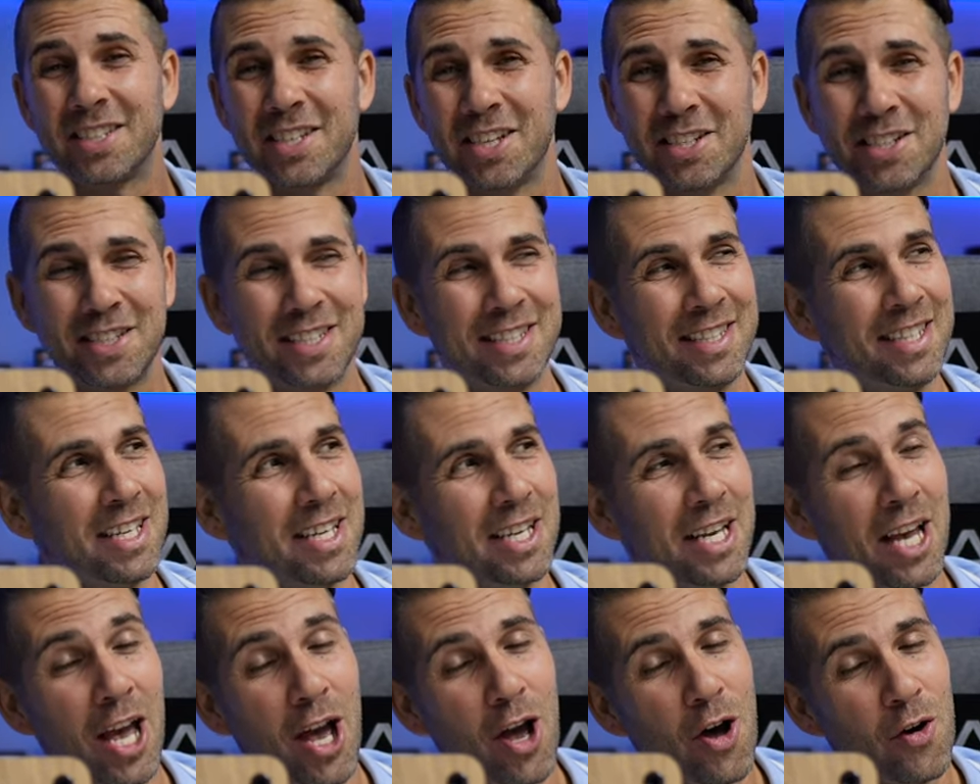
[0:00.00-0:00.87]
this is
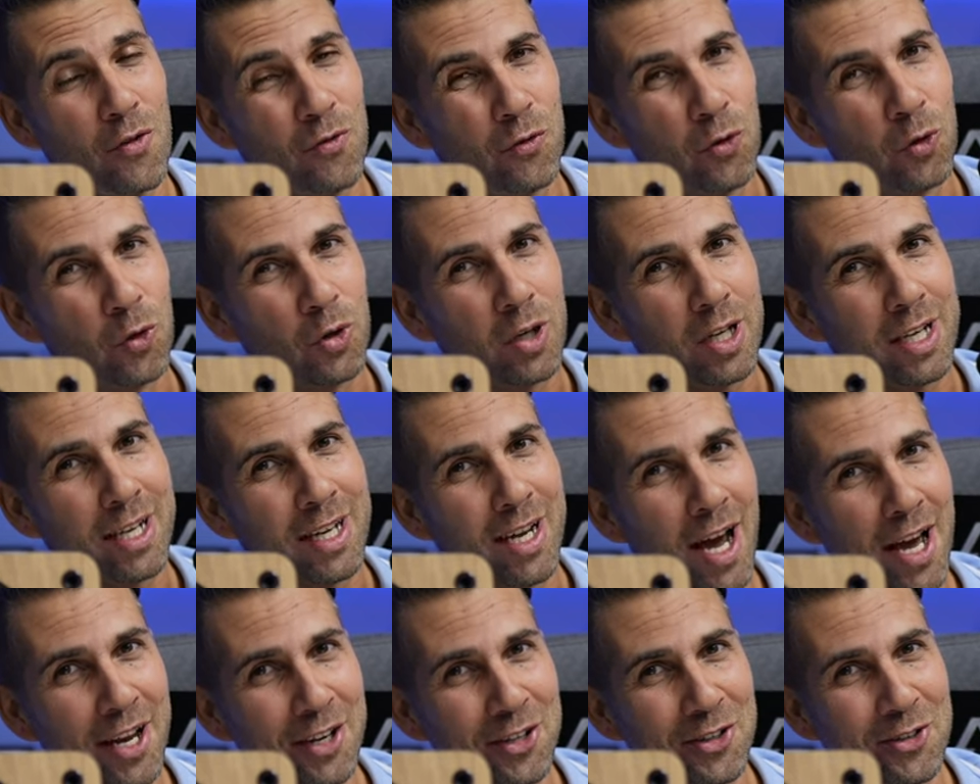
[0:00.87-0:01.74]
the
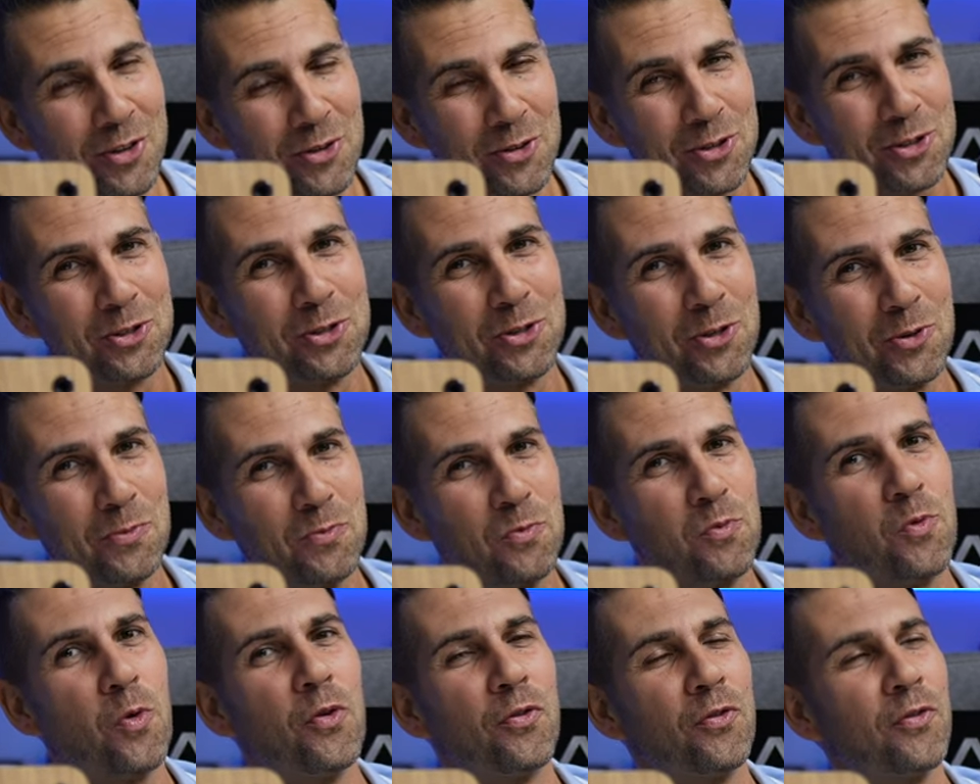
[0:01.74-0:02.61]
Vulkkano
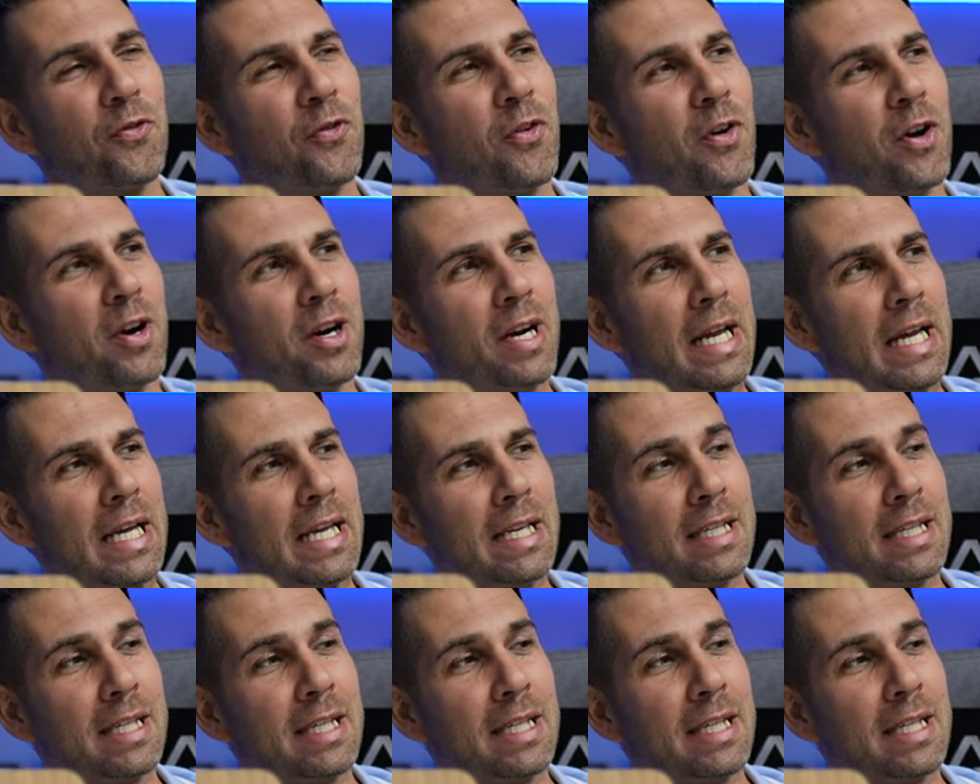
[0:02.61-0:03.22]
subwoofer